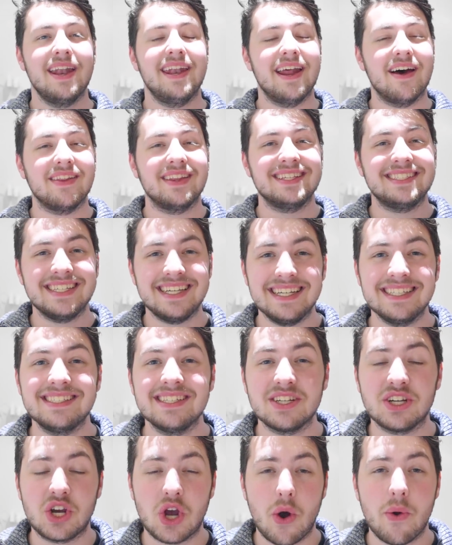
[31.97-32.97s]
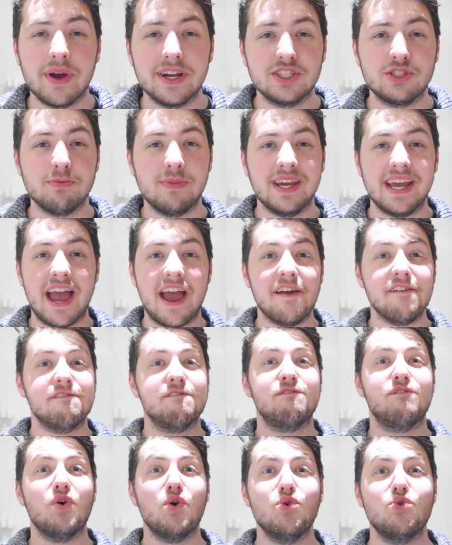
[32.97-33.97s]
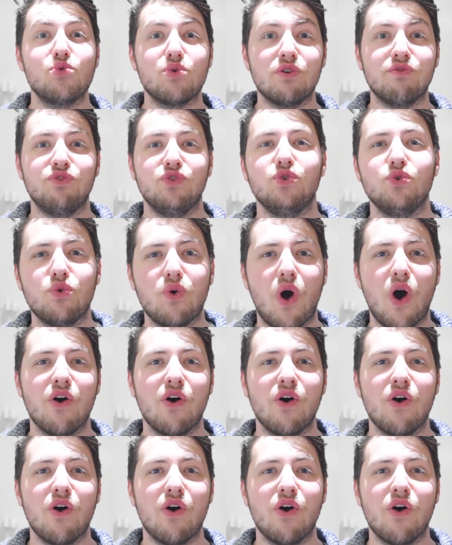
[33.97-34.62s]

Now, this isn't going to be a full review